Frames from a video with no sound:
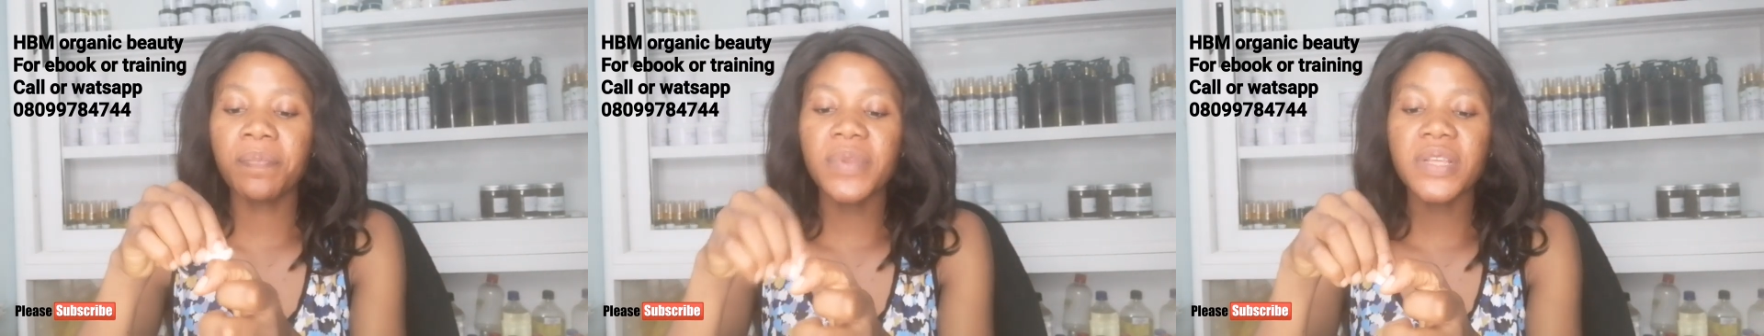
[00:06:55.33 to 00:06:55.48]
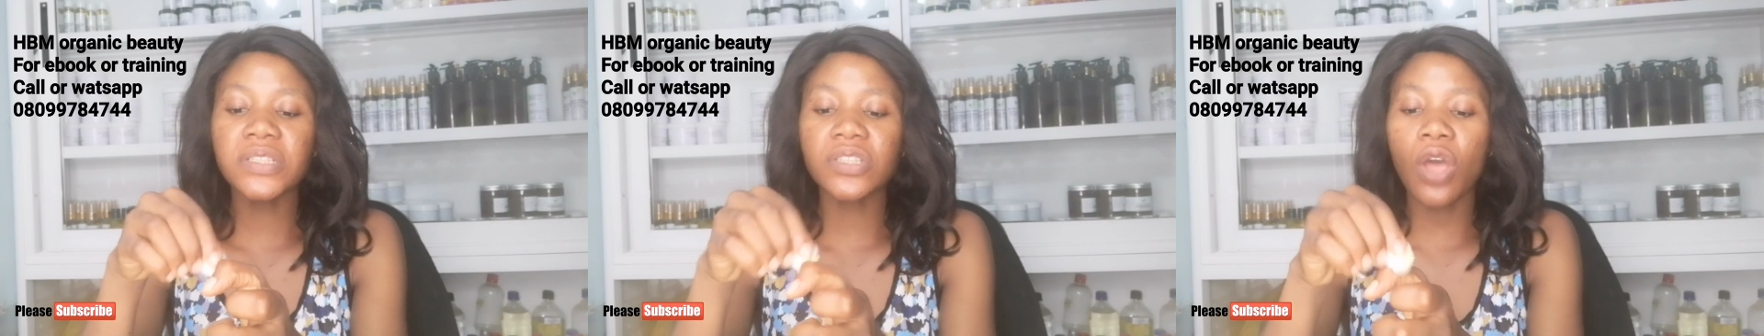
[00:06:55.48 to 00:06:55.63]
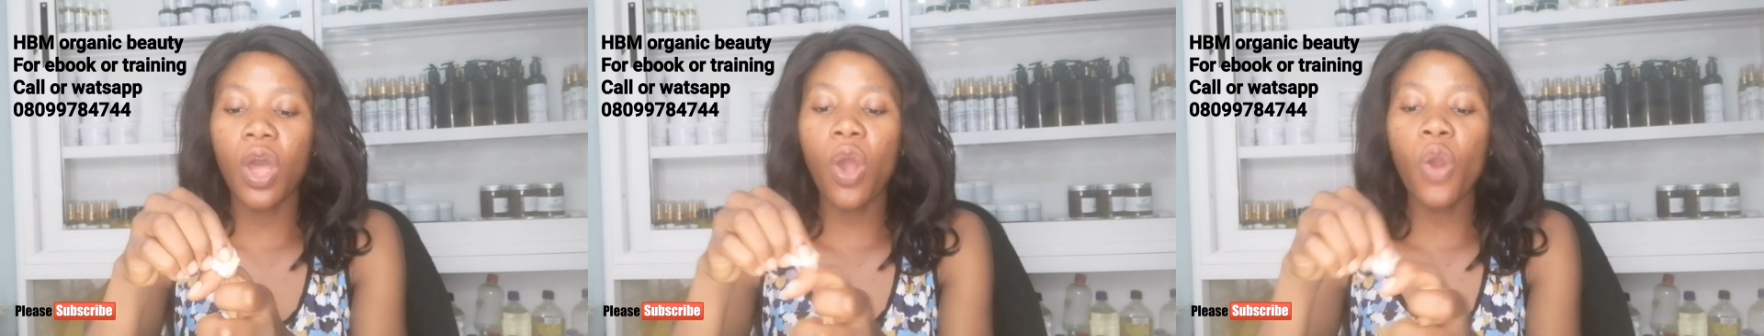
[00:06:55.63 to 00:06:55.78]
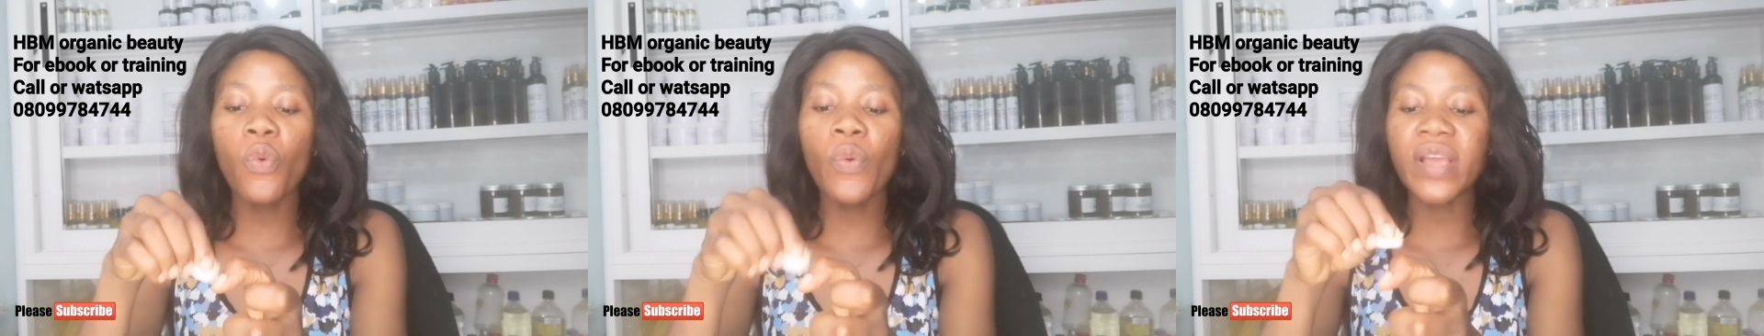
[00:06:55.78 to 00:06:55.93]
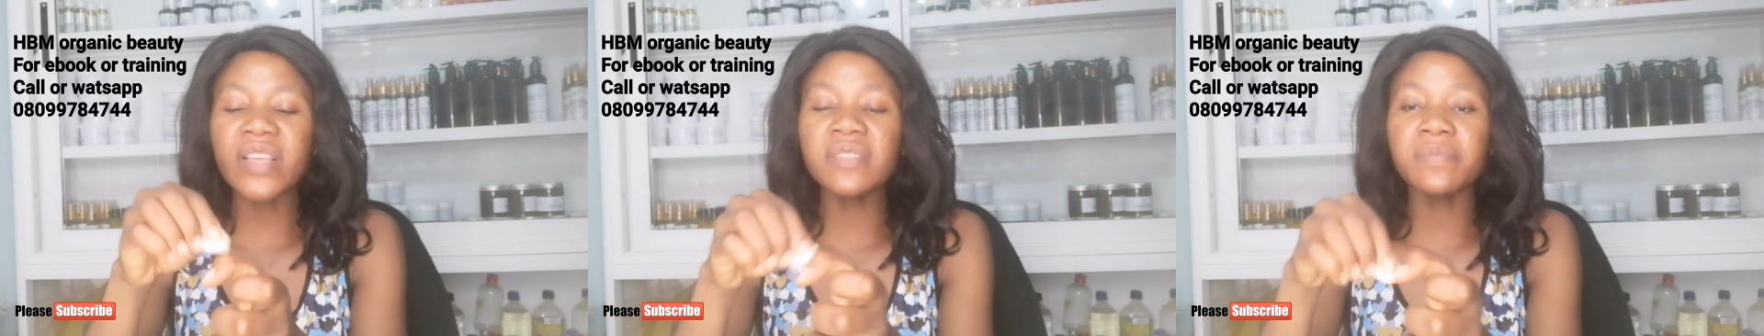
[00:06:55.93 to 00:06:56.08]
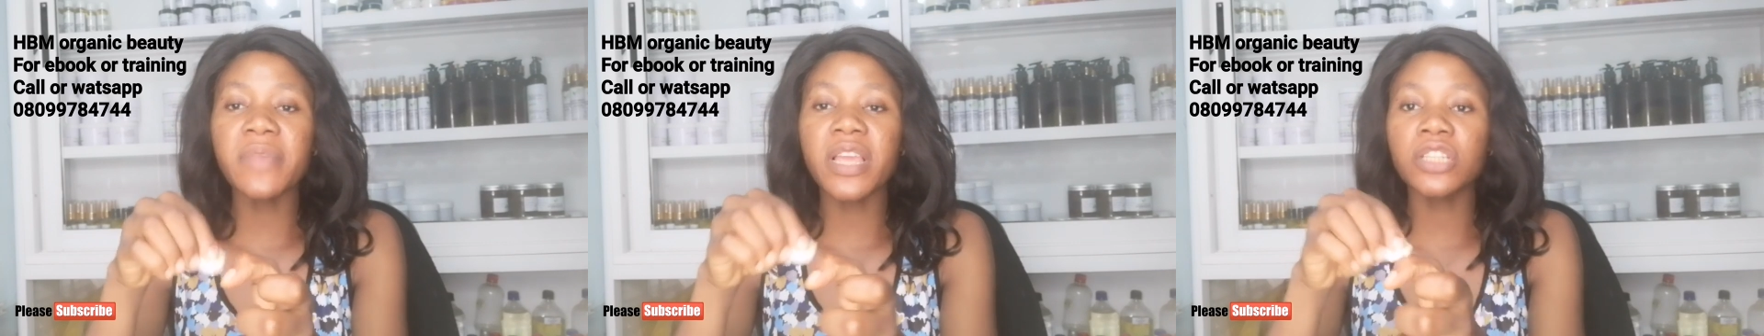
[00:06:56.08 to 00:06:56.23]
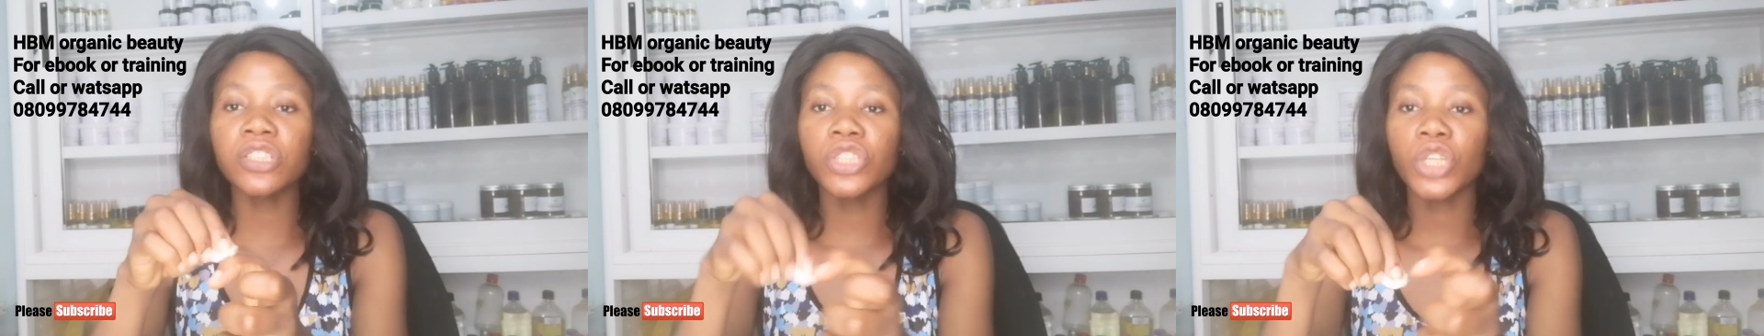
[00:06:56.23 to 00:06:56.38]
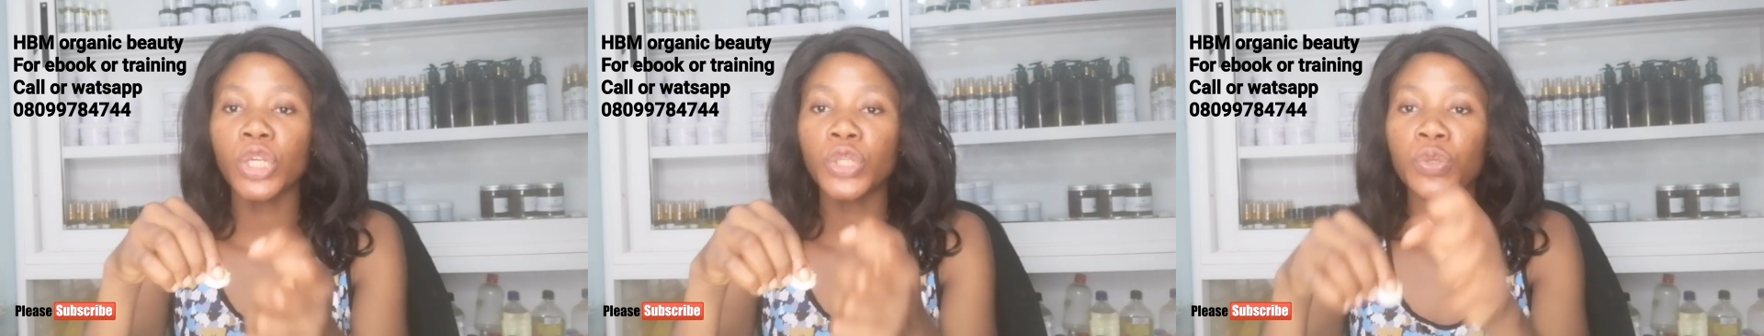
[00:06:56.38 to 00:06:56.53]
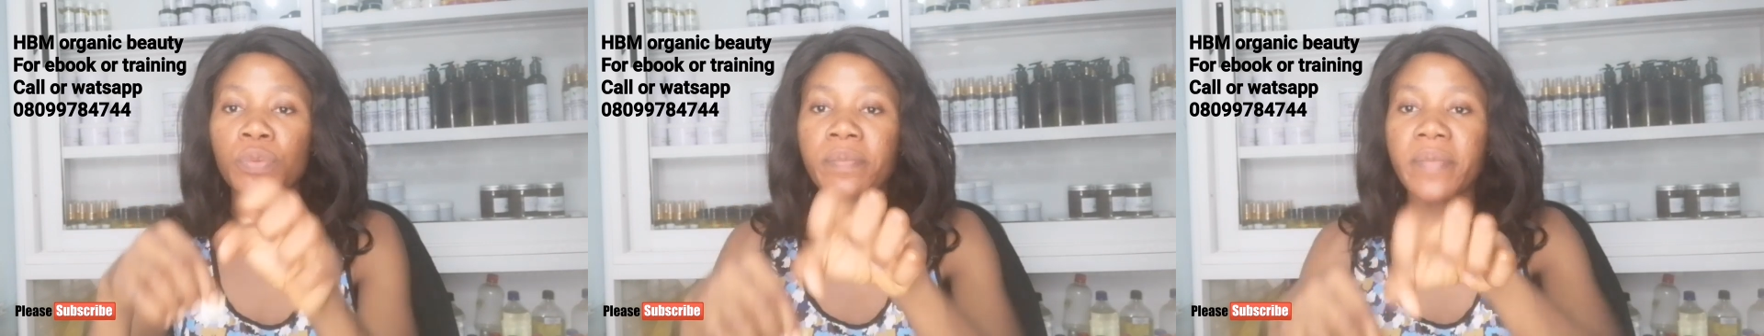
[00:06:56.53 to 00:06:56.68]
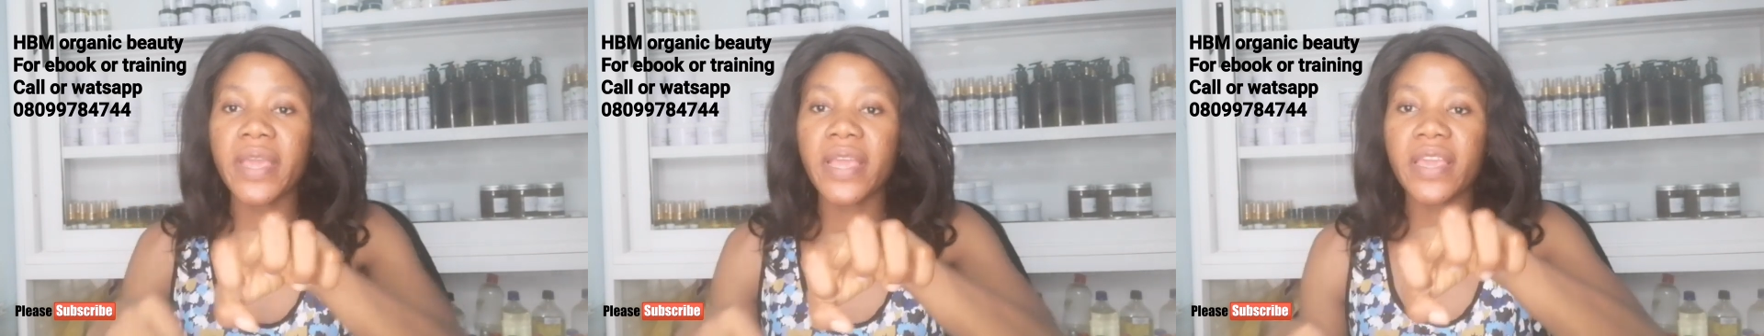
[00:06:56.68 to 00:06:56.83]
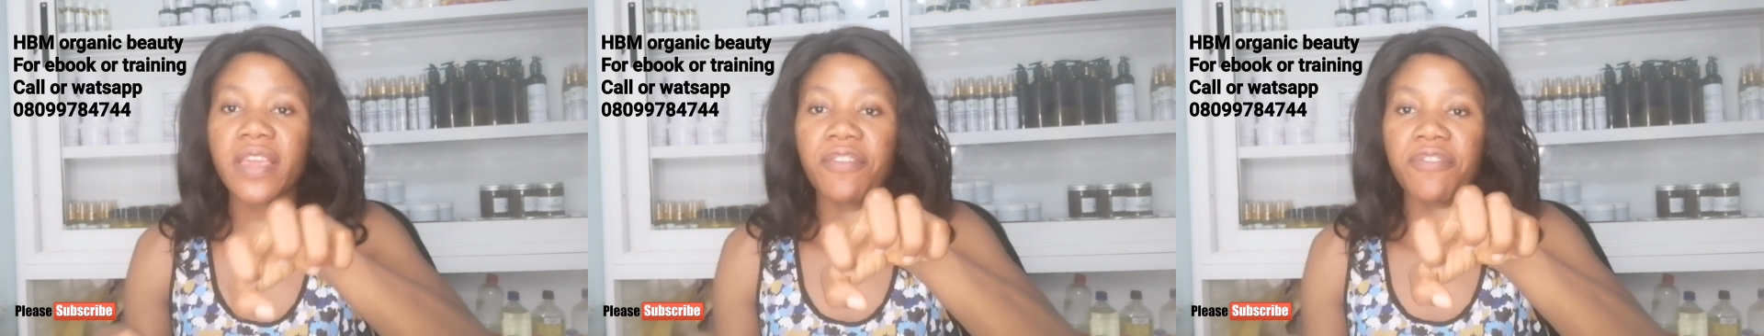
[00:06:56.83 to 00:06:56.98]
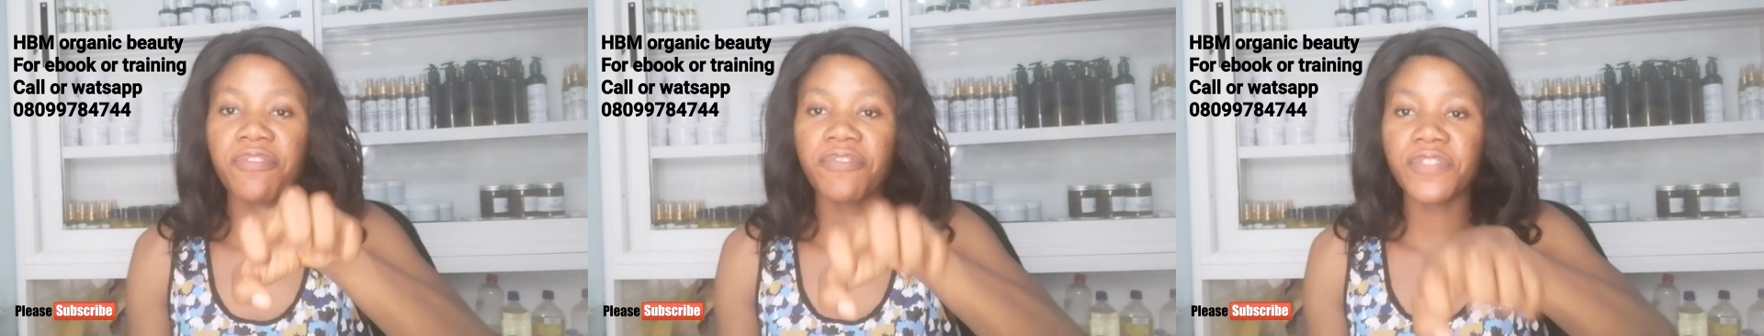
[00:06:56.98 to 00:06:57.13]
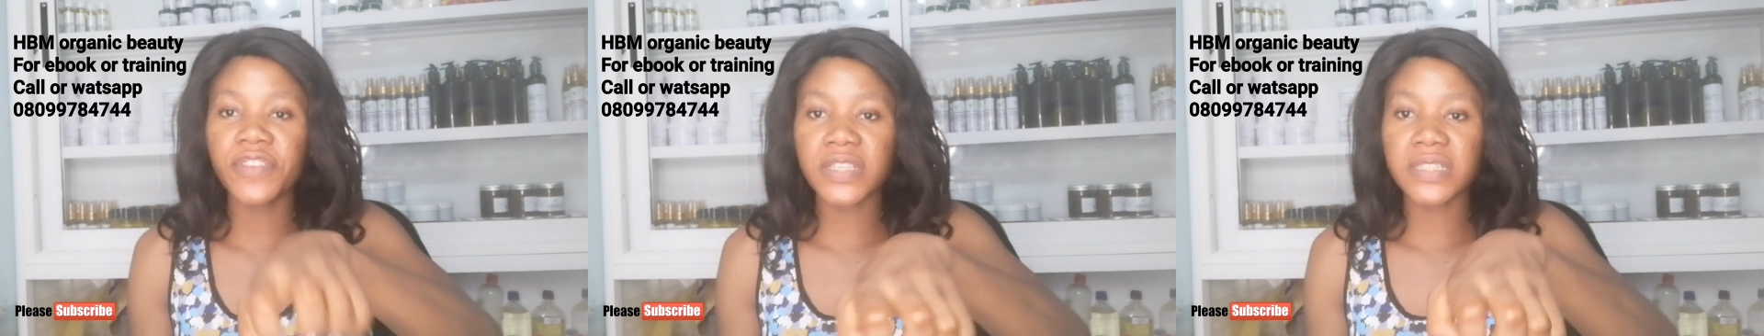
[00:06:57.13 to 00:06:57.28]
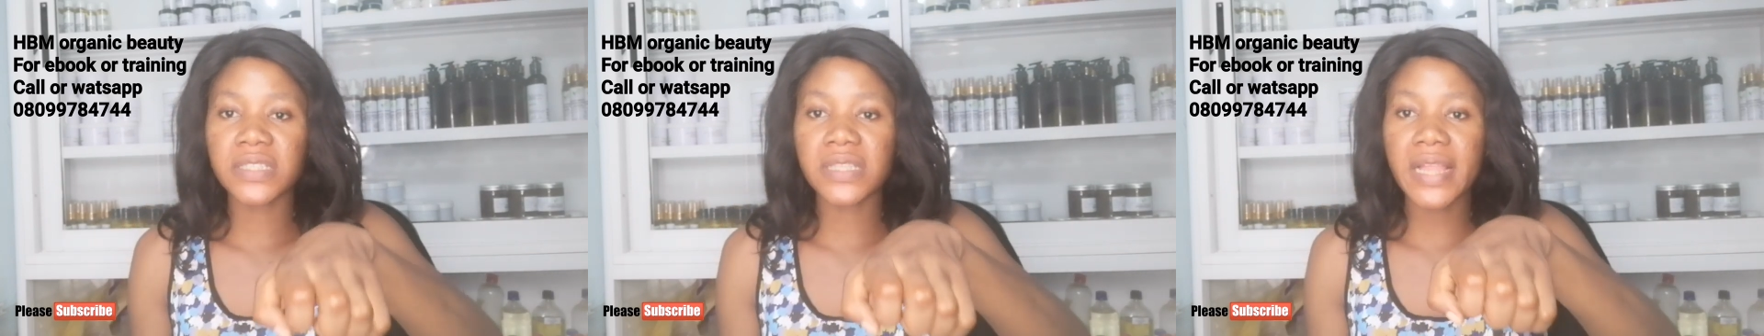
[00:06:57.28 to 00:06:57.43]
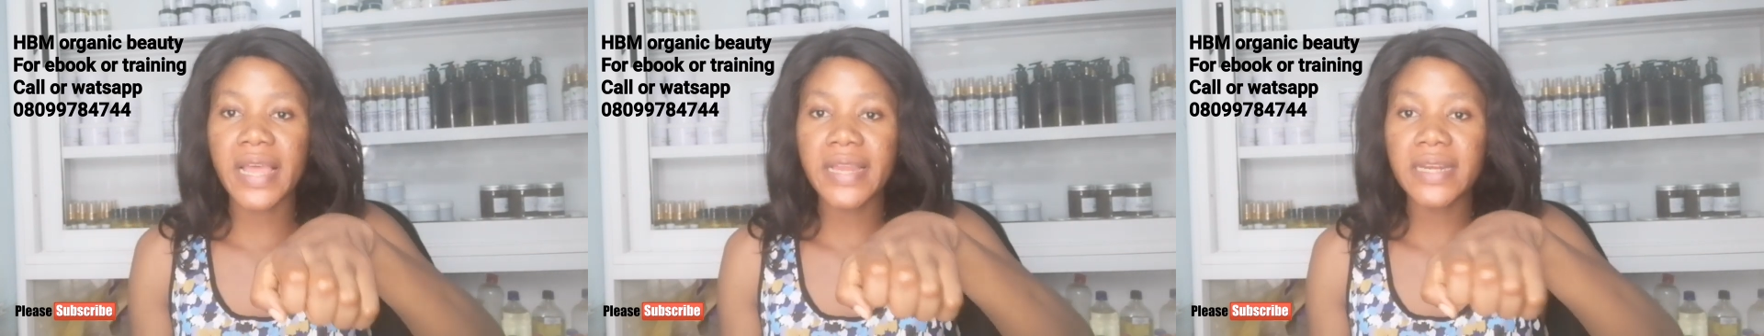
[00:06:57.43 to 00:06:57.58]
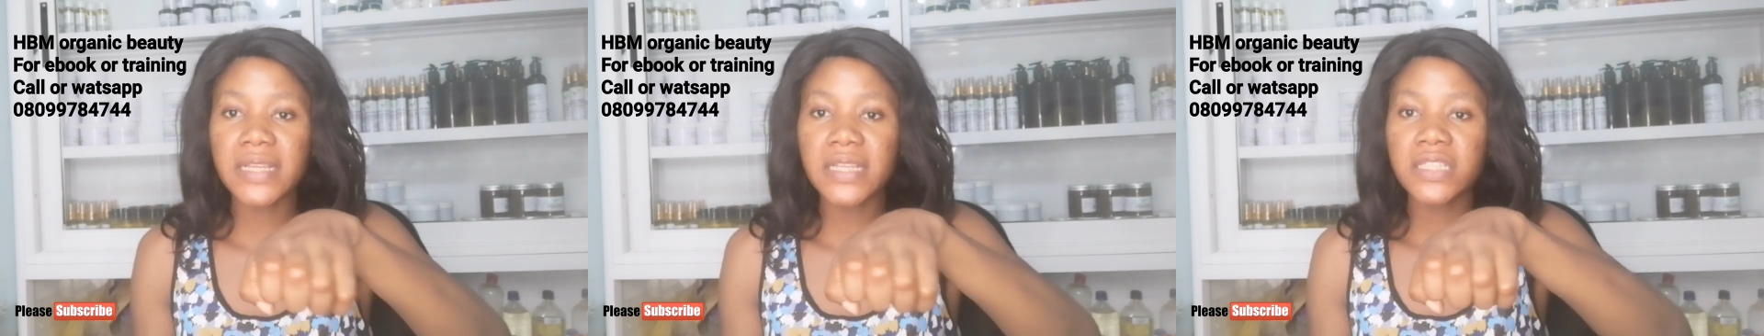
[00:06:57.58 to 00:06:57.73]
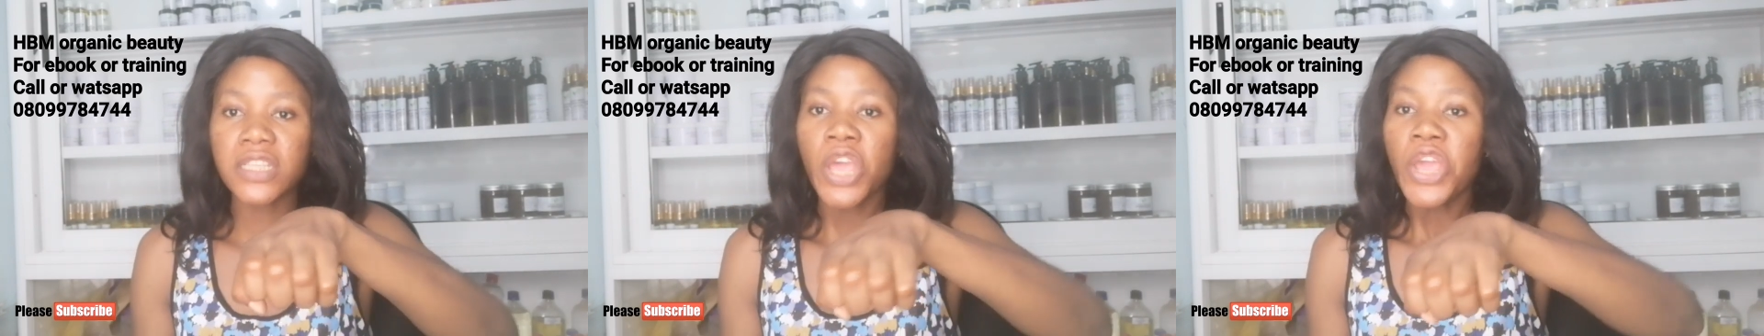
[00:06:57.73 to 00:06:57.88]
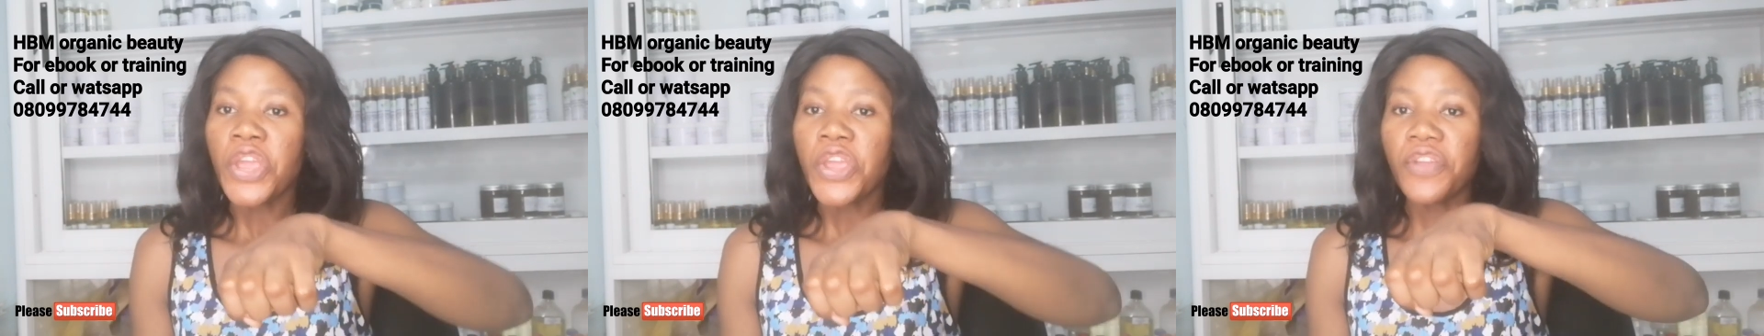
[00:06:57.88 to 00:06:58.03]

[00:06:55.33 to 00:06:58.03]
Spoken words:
please always make sure you make a fist like this.